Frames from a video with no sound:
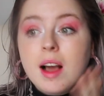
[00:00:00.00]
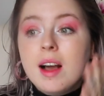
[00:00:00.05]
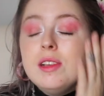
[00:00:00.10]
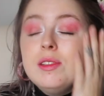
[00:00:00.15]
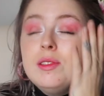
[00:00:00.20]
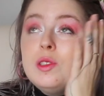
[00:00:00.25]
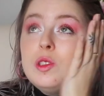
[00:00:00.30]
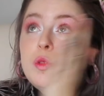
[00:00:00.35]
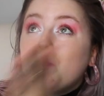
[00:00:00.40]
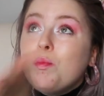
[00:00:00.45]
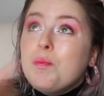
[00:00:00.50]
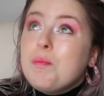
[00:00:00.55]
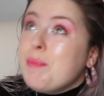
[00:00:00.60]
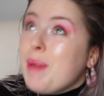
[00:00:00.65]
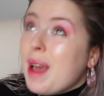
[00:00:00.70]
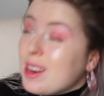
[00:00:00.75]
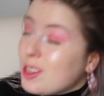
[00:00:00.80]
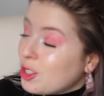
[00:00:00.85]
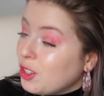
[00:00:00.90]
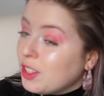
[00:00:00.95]
Especially
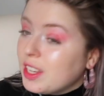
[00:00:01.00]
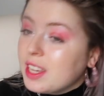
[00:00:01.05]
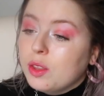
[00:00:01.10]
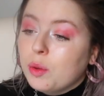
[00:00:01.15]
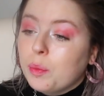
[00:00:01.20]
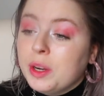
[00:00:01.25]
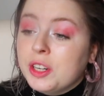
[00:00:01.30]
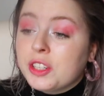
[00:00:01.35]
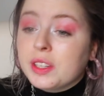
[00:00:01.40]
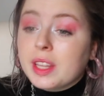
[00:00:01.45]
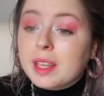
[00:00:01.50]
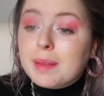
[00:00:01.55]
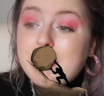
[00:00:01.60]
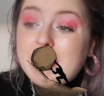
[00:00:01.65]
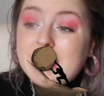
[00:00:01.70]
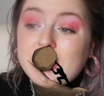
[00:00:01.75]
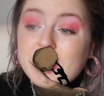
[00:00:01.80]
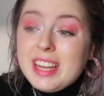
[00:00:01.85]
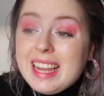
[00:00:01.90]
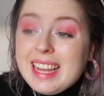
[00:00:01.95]
especially in the winter. Like,
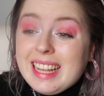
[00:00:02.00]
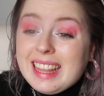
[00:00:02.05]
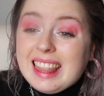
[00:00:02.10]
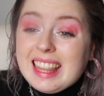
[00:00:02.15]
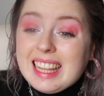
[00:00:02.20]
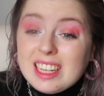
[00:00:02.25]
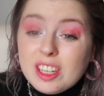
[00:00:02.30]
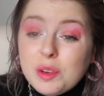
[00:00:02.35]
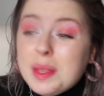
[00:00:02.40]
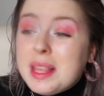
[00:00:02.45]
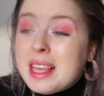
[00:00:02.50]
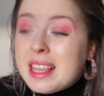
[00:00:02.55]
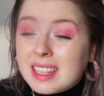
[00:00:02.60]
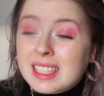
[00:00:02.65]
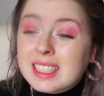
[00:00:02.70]
it literally,